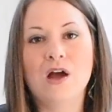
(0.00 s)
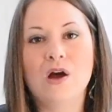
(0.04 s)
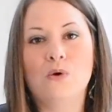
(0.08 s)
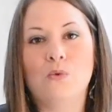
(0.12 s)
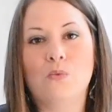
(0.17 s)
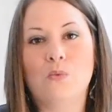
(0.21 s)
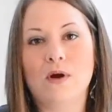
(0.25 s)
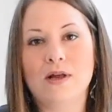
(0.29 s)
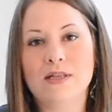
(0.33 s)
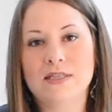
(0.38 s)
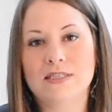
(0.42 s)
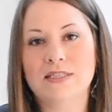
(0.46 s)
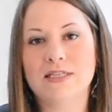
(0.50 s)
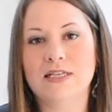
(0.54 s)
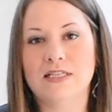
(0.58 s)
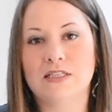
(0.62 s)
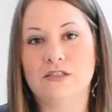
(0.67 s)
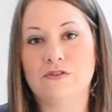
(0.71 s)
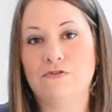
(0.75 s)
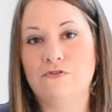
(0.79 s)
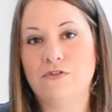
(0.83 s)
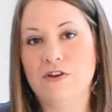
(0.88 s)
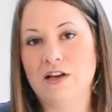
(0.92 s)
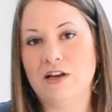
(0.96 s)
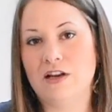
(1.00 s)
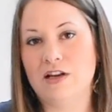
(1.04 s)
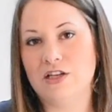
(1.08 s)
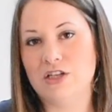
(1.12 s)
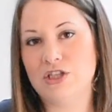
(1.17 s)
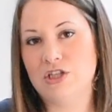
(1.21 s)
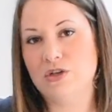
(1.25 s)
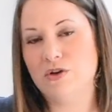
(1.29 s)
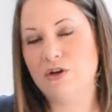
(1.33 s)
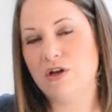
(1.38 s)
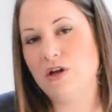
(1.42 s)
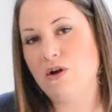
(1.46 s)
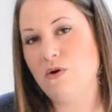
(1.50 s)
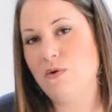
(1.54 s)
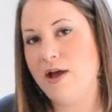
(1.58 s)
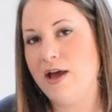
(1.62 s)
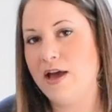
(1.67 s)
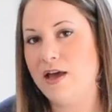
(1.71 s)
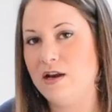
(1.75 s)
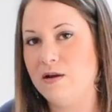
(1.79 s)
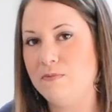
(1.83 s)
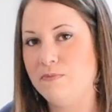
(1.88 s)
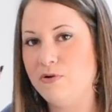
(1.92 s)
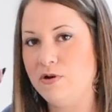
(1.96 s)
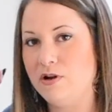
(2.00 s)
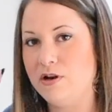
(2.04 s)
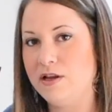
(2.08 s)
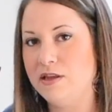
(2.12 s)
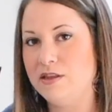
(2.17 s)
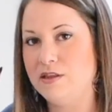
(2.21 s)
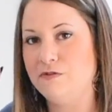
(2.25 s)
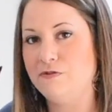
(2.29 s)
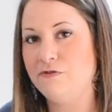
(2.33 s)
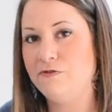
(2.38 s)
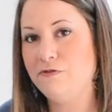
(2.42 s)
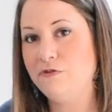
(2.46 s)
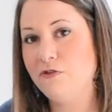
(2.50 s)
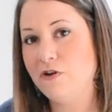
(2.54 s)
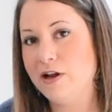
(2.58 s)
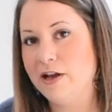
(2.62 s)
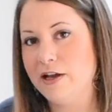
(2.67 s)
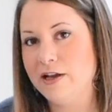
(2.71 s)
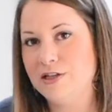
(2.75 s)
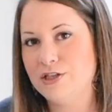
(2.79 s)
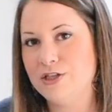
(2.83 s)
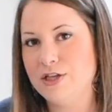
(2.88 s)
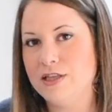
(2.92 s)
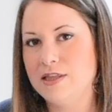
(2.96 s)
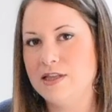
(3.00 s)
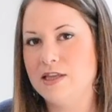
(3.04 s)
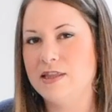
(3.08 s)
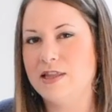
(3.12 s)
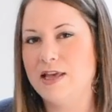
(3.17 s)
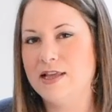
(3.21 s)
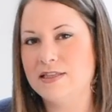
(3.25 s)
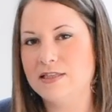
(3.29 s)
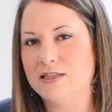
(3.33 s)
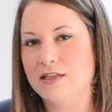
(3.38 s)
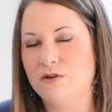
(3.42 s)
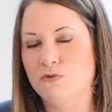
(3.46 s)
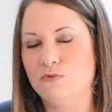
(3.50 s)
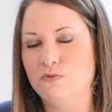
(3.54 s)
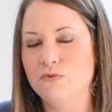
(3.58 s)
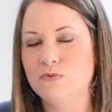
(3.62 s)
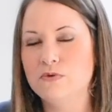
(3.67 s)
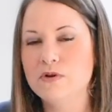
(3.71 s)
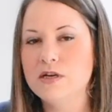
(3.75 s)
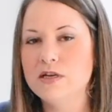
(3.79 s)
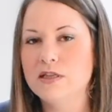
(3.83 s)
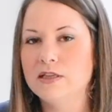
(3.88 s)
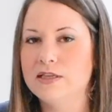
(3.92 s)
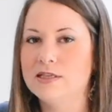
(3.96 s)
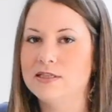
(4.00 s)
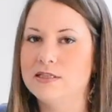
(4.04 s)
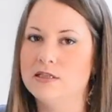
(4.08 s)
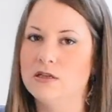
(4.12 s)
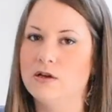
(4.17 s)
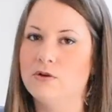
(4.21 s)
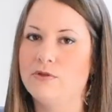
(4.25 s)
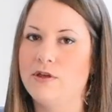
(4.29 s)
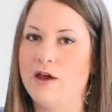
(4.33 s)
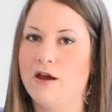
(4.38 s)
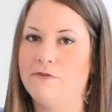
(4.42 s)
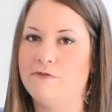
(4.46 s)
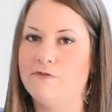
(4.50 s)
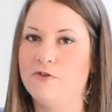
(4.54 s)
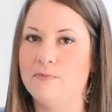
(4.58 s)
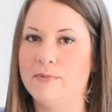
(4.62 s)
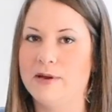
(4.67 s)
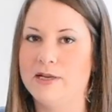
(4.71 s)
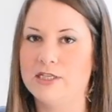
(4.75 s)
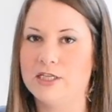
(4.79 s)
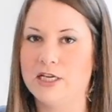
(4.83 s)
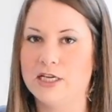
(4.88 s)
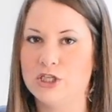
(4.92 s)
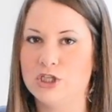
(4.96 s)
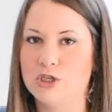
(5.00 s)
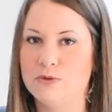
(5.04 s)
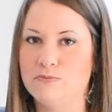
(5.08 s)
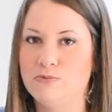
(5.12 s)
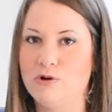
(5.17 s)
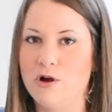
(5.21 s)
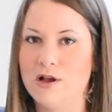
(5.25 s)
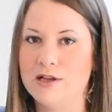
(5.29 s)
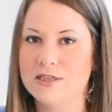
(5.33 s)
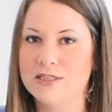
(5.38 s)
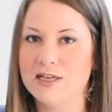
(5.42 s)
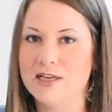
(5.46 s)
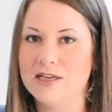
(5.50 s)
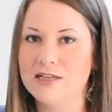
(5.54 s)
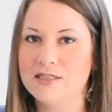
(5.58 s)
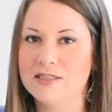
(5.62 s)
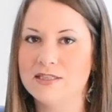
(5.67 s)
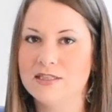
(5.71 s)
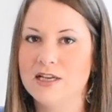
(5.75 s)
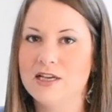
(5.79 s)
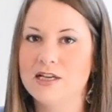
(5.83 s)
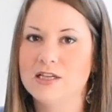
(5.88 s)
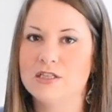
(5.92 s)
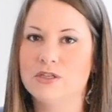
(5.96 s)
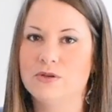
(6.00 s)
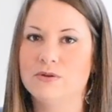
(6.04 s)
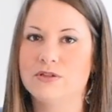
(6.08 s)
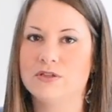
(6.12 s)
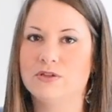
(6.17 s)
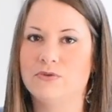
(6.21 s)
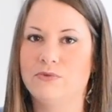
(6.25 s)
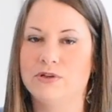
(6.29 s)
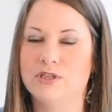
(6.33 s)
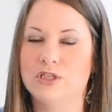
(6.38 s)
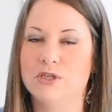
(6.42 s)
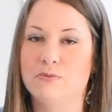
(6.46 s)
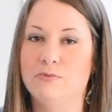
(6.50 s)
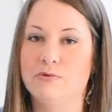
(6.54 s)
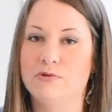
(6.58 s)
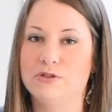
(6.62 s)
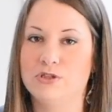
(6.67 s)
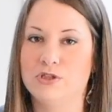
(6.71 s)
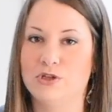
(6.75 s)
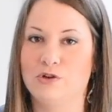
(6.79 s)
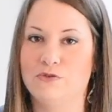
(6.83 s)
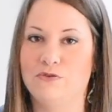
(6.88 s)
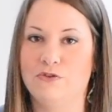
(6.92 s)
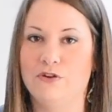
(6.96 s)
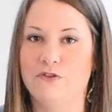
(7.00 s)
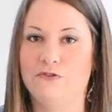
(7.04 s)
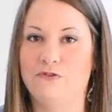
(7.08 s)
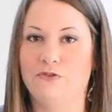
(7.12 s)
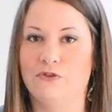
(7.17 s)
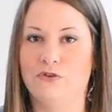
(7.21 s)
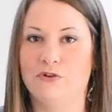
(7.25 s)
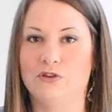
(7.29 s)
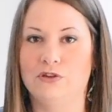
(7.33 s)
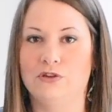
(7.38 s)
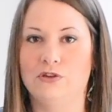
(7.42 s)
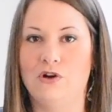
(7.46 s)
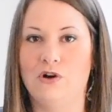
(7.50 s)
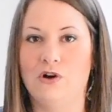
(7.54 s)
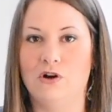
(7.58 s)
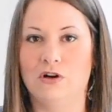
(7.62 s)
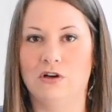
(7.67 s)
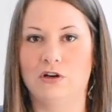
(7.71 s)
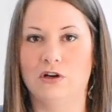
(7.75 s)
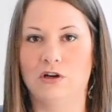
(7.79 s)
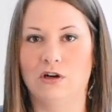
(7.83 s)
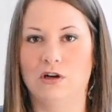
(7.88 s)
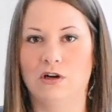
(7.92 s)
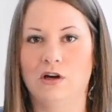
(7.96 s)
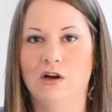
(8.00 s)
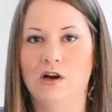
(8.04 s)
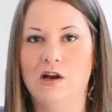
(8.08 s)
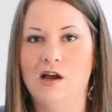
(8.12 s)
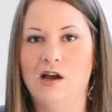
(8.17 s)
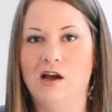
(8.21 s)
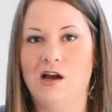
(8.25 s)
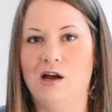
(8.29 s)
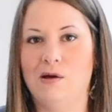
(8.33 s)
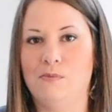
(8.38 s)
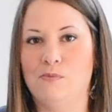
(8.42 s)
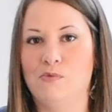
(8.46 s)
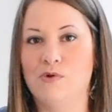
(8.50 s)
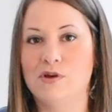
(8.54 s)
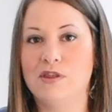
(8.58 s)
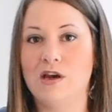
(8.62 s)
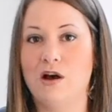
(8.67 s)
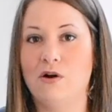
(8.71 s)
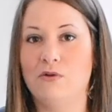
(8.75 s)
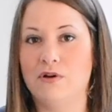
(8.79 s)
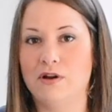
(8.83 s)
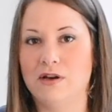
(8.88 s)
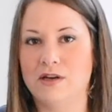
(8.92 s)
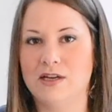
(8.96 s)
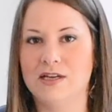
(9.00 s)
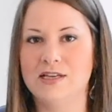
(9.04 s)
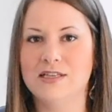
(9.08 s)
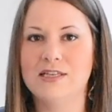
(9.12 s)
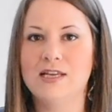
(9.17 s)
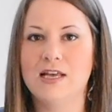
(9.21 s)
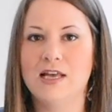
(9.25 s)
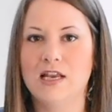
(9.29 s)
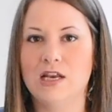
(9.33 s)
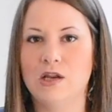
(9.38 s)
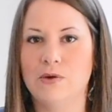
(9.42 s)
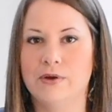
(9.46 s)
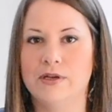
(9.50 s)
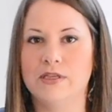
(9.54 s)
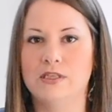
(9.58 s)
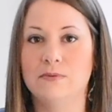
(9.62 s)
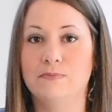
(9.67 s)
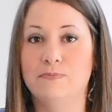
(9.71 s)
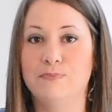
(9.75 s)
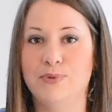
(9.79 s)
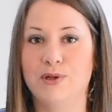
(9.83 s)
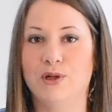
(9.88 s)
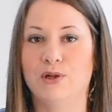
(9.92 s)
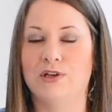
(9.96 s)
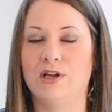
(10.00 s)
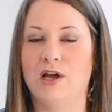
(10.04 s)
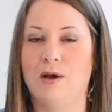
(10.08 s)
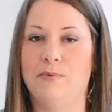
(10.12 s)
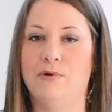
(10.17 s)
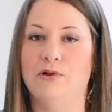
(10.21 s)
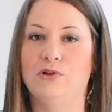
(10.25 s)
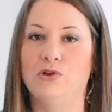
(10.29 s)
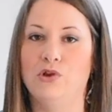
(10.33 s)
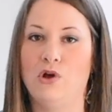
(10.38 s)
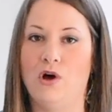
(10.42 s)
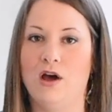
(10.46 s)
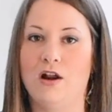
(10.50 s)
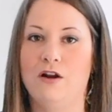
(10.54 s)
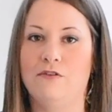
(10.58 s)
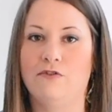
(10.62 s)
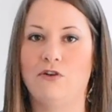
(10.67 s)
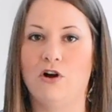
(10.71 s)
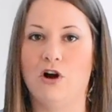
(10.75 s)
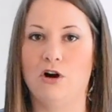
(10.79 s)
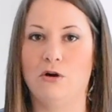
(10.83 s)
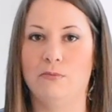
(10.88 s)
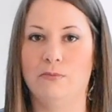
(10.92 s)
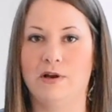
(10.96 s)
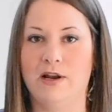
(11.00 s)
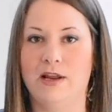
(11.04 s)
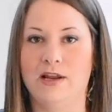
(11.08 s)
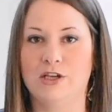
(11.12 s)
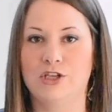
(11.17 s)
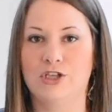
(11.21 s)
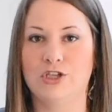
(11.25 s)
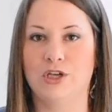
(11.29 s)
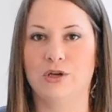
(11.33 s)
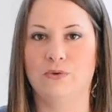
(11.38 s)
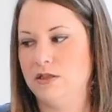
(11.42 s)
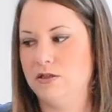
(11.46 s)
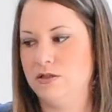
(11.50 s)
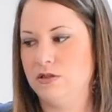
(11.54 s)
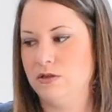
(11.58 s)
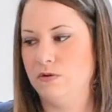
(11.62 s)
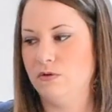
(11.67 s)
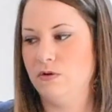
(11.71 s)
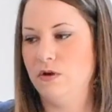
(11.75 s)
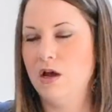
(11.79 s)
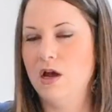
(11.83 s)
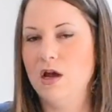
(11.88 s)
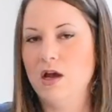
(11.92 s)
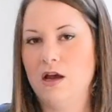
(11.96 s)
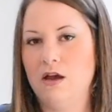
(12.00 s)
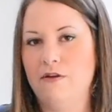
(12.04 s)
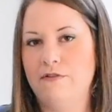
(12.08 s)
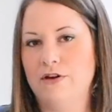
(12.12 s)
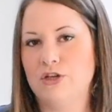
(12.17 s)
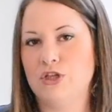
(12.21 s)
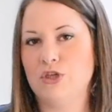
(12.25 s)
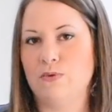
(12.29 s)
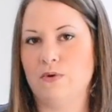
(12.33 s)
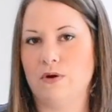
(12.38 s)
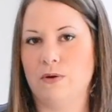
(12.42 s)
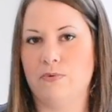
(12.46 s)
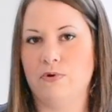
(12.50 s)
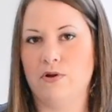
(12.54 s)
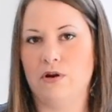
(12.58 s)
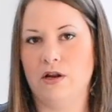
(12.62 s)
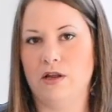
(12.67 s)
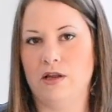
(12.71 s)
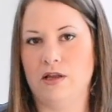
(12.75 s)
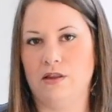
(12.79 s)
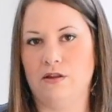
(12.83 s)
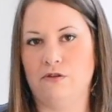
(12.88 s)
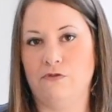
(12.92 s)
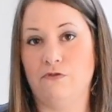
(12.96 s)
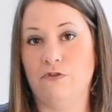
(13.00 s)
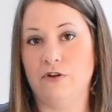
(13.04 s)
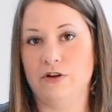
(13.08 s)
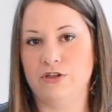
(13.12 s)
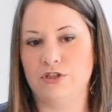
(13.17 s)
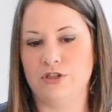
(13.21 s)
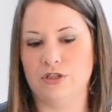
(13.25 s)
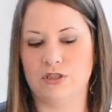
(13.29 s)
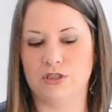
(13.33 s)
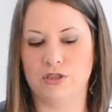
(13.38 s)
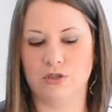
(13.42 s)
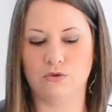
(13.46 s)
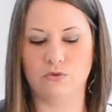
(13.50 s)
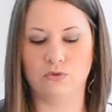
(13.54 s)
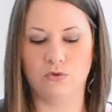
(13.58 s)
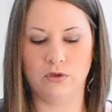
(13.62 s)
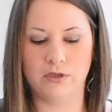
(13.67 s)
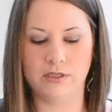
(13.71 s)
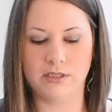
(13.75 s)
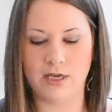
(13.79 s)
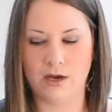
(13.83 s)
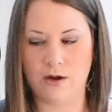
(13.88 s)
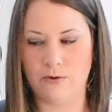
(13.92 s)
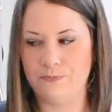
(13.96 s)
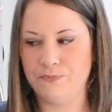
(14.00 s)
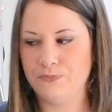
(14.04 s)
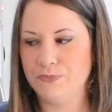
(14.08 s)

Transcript: Once it's finished, you can go ahead and put it in the fridge and then that's gonna really slow that fermentation process. So it's going to preserve it for longer um, without it continuing to build up a lot of carbonation. You do eventually wanna put it in the fridge just to cool it down.